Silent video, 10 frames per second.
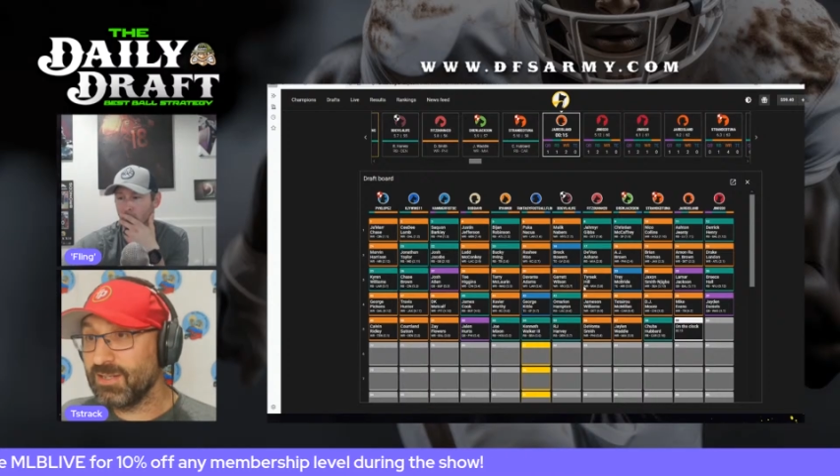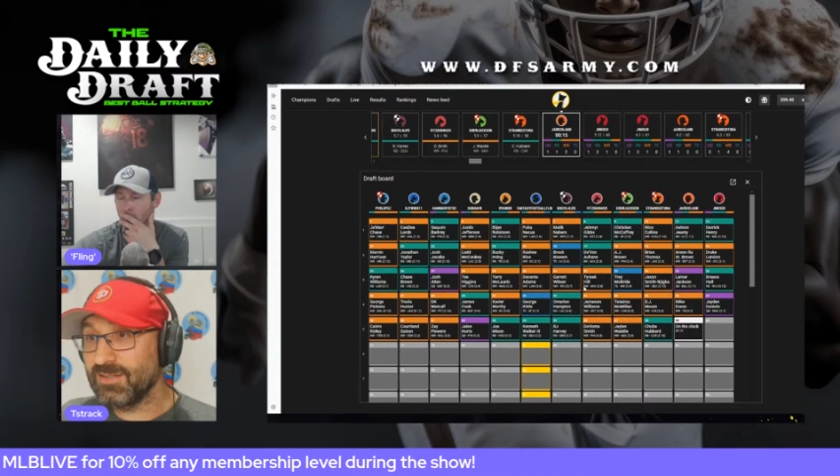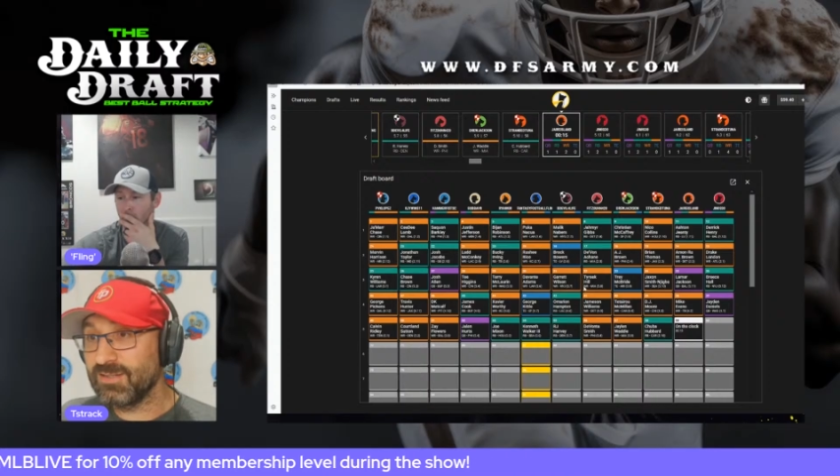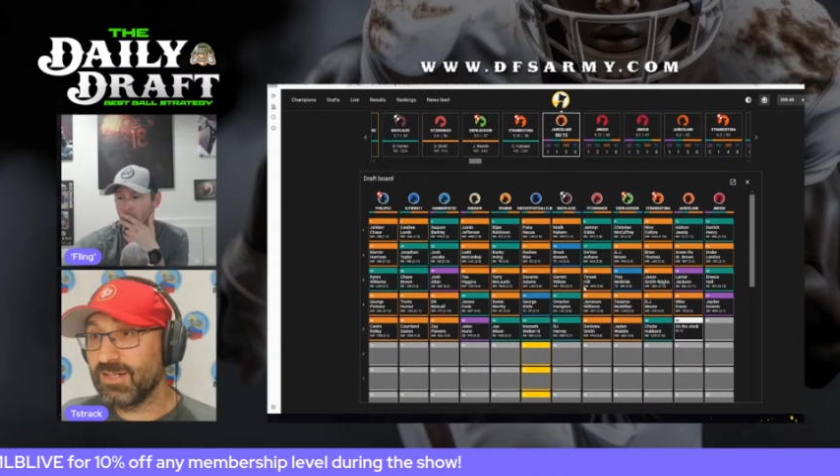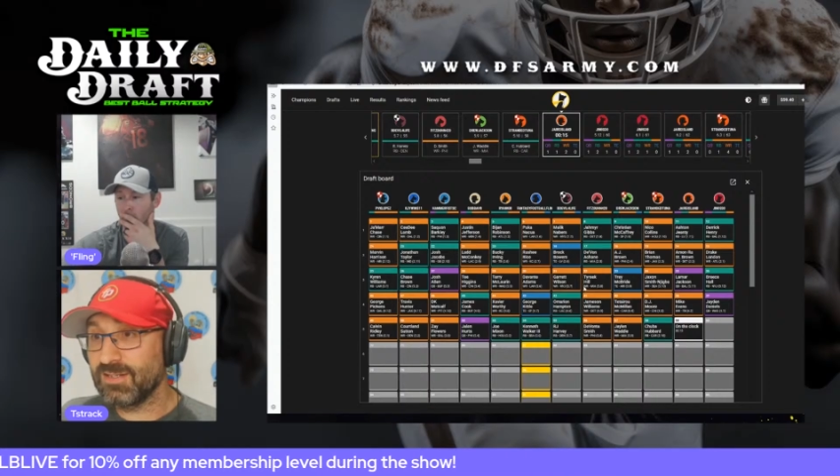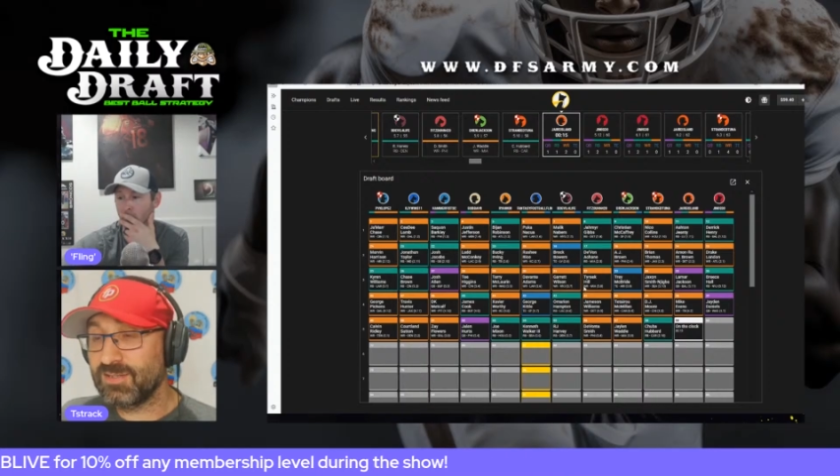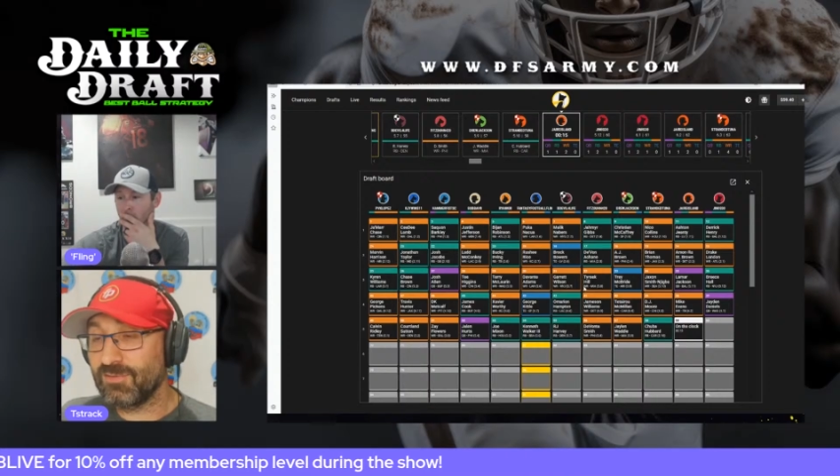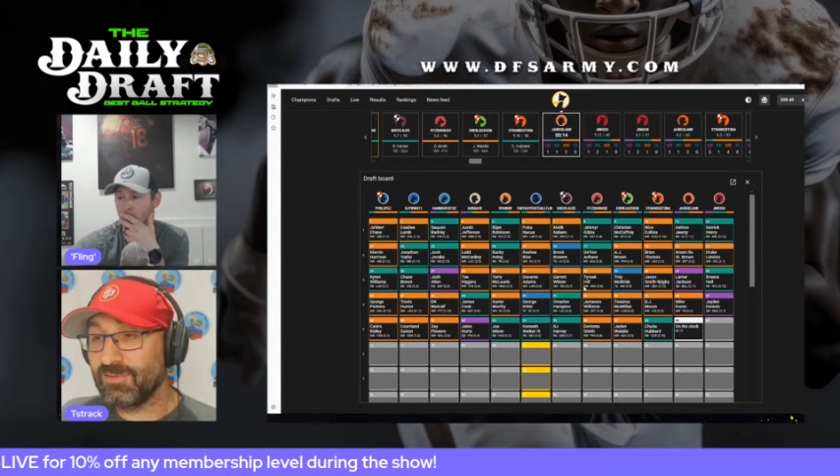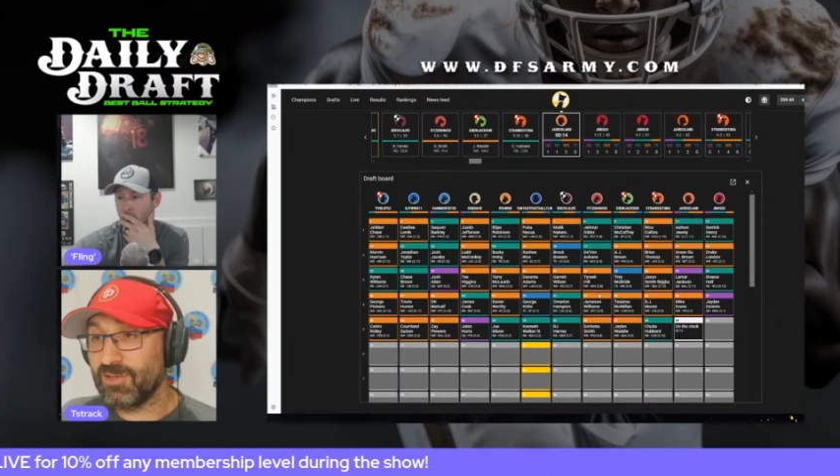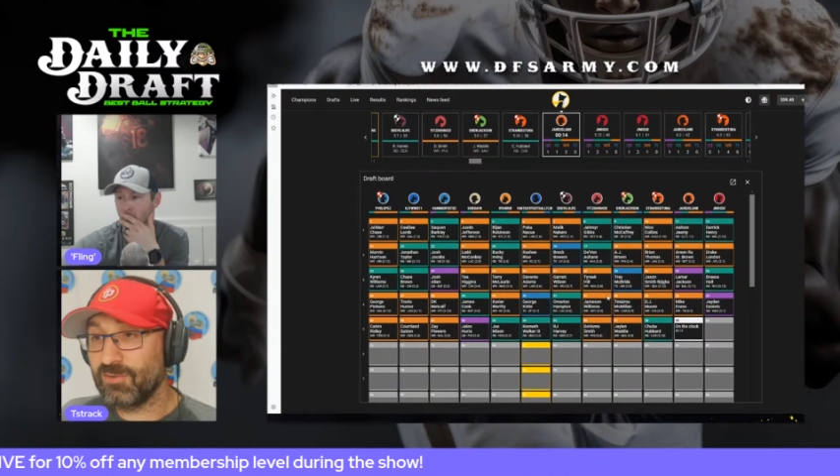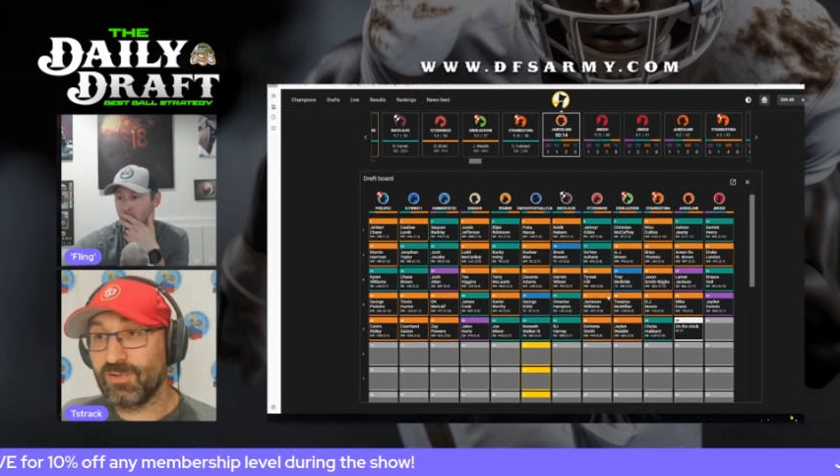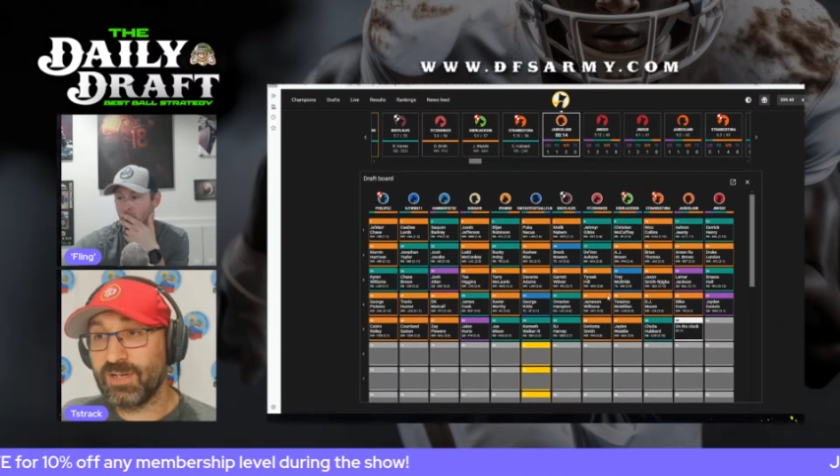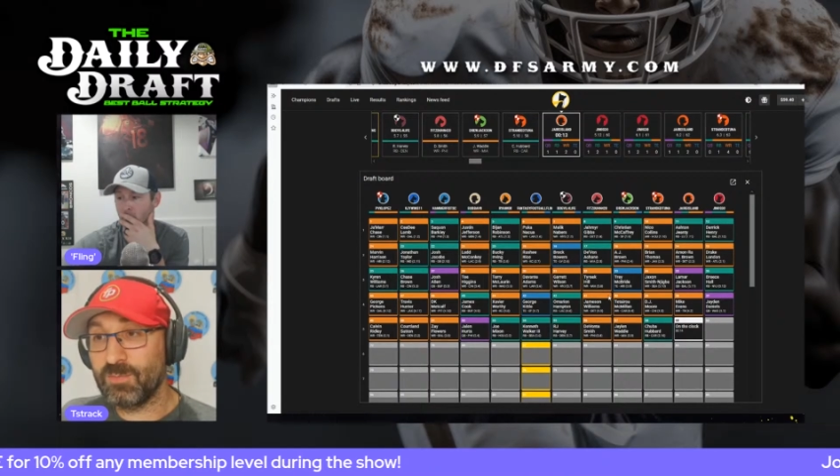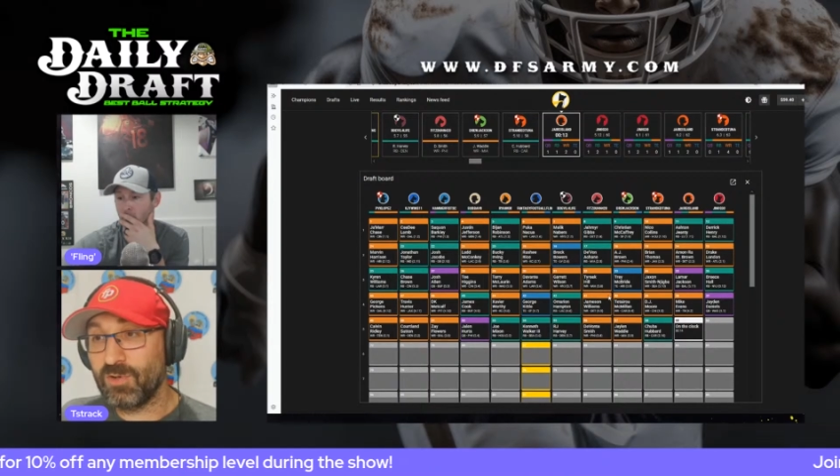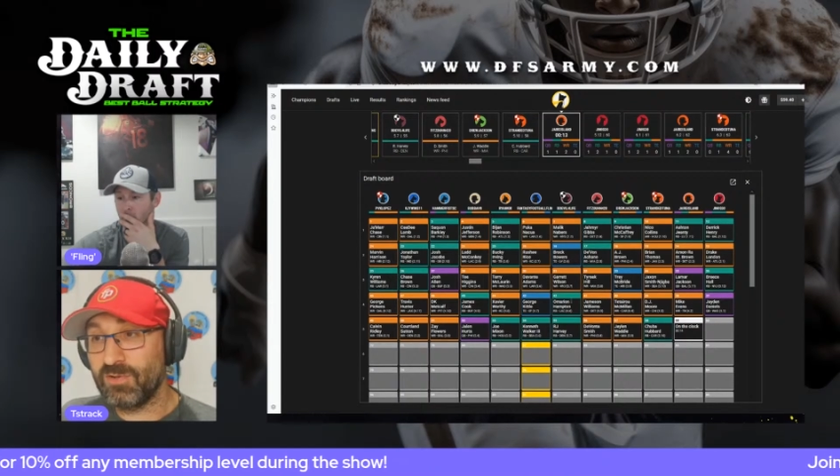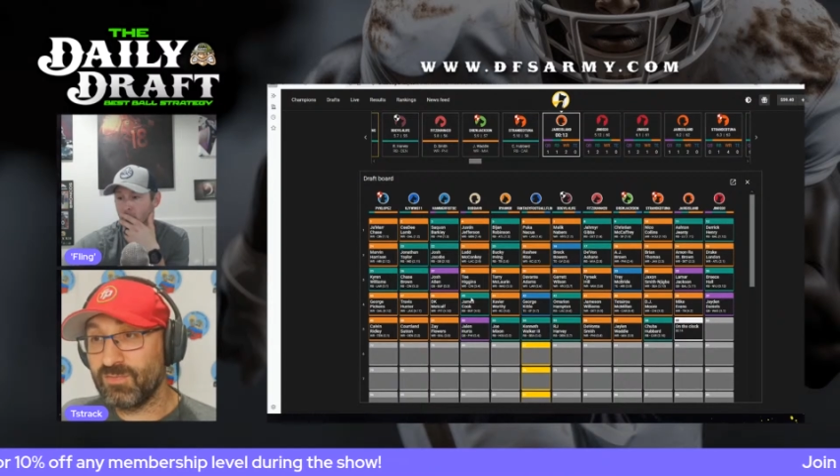isn't necessarily a great one,